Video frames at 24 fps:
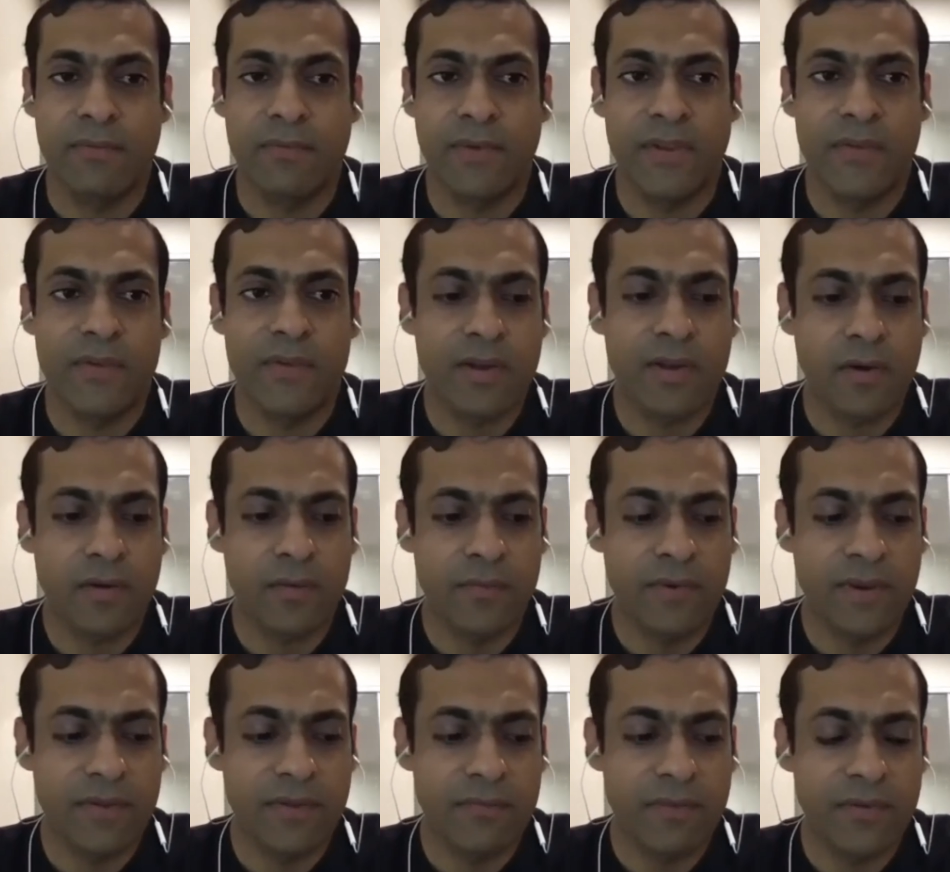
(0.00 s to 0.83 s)
when
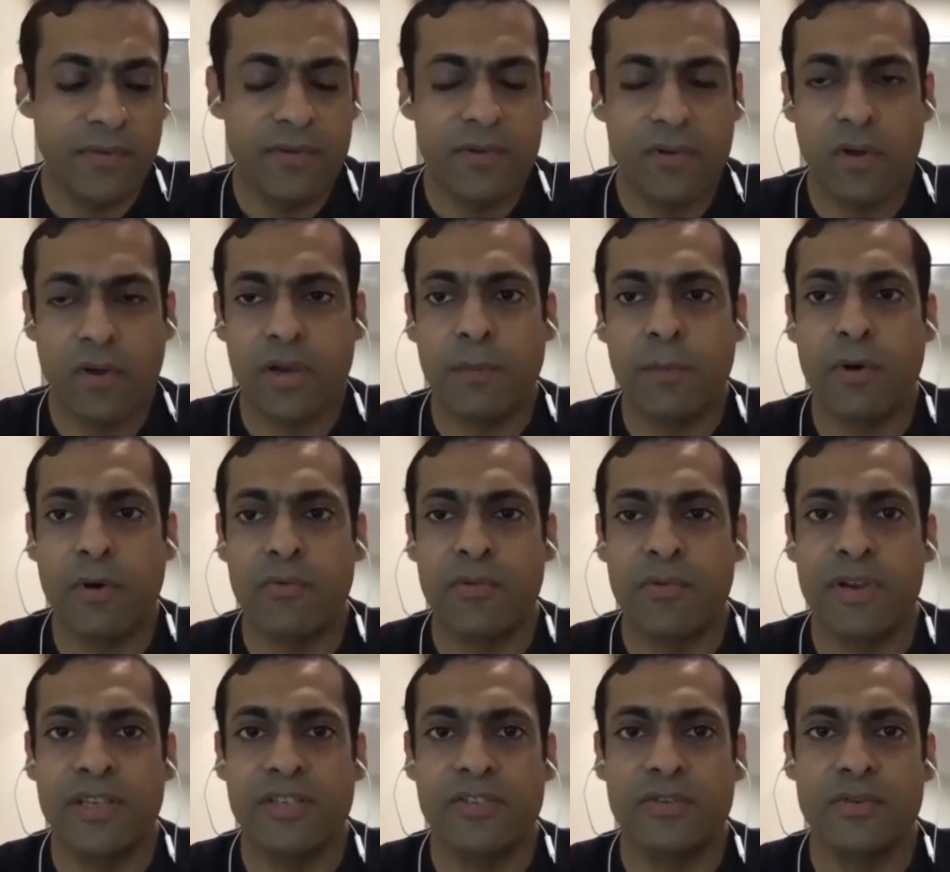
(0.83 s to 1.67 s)
we talk
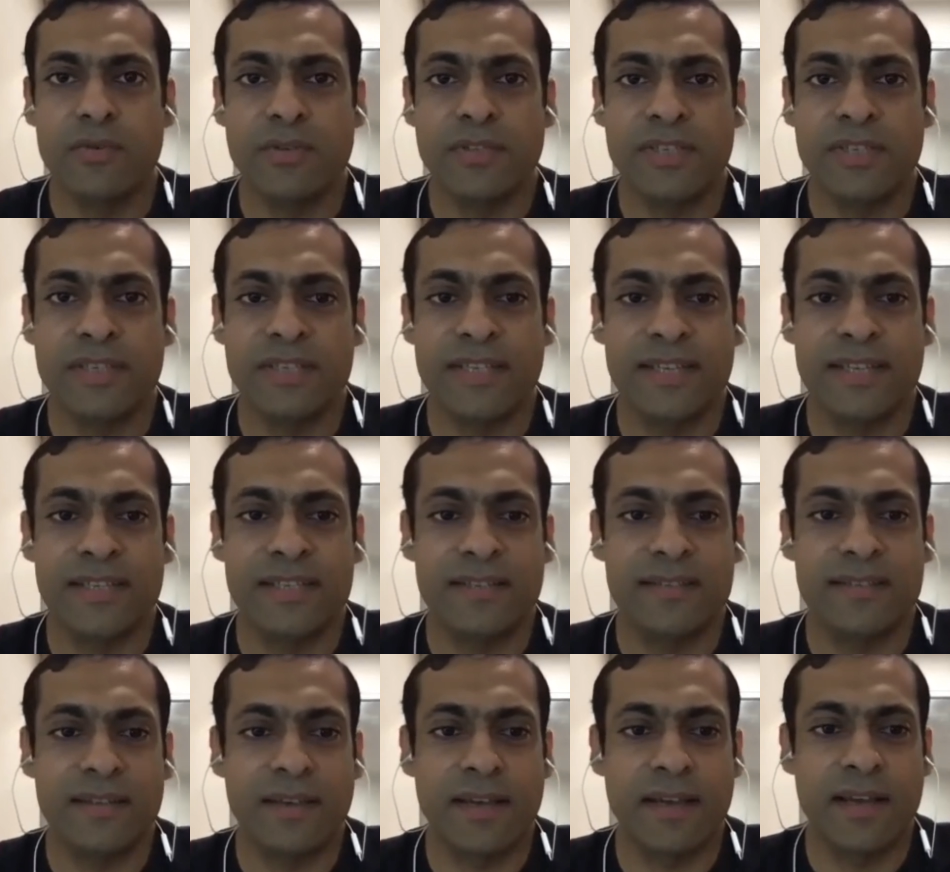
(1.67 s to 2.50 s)
about resources,
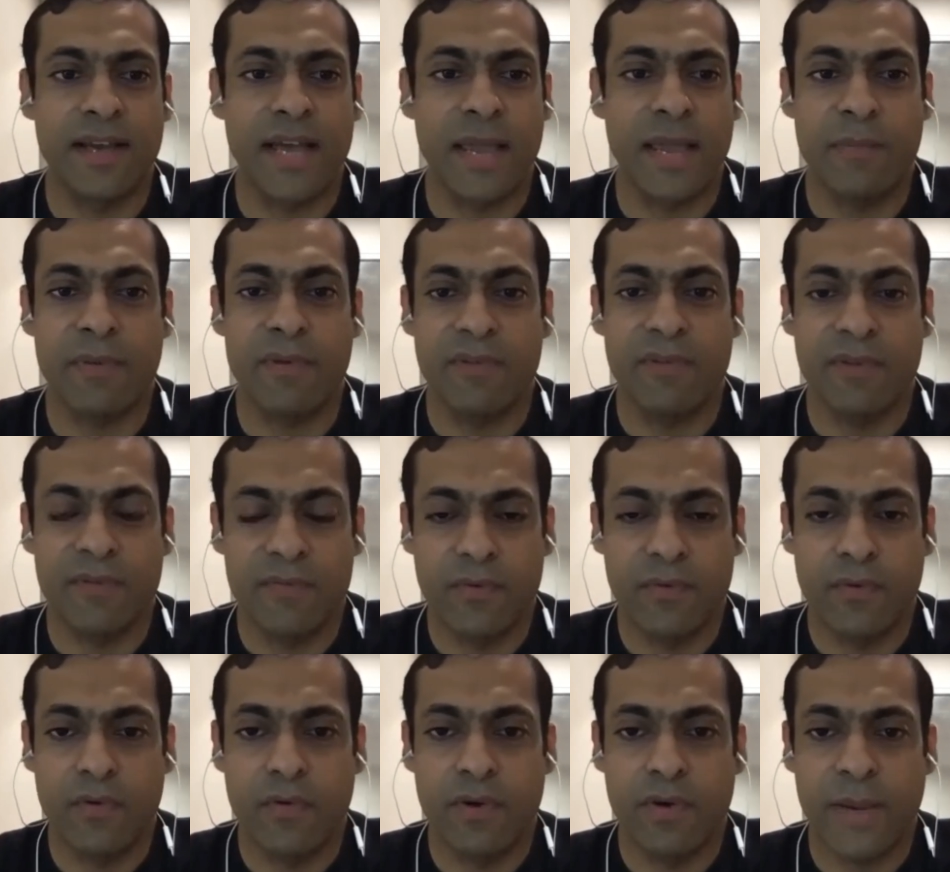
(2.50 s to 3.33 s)
it's IPv4,
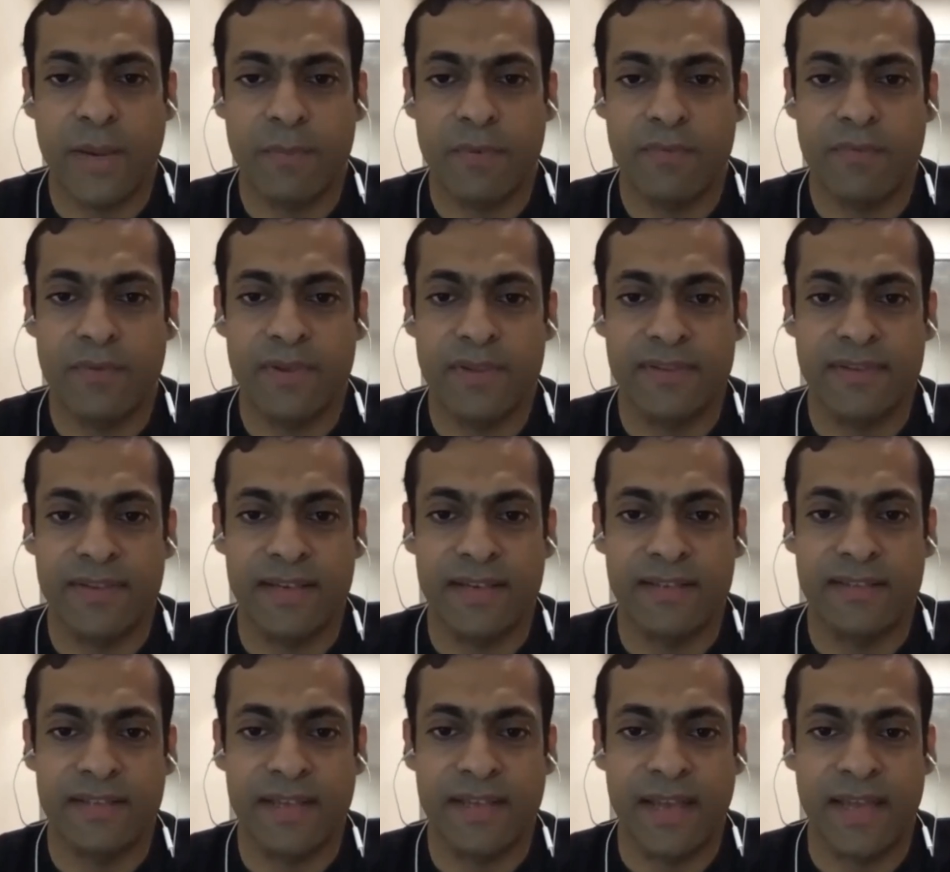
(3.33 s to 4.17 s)

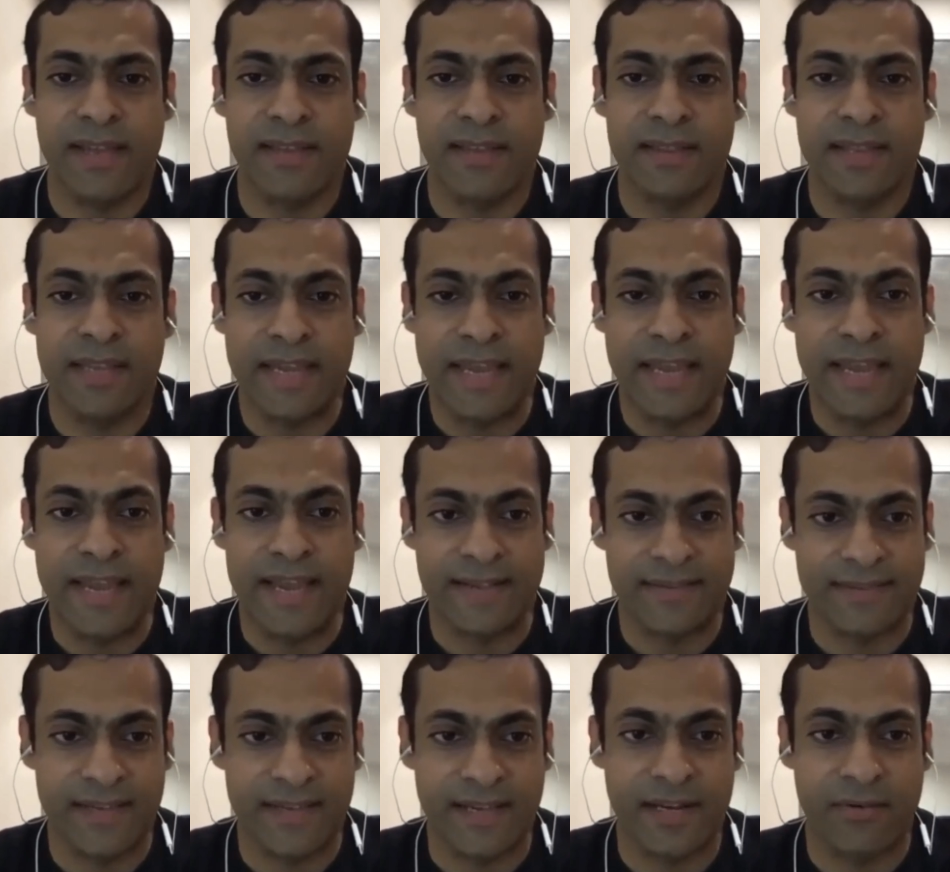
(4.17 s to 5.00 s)
IPv6, and the
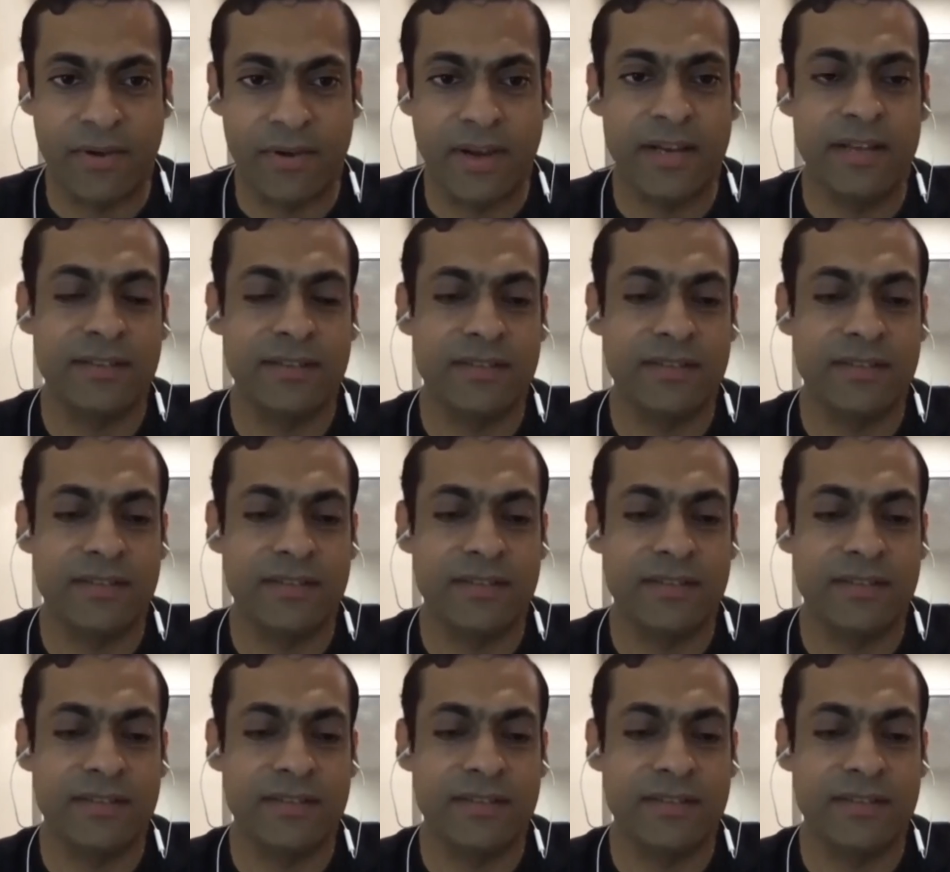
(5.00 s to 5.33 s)
ASN, right?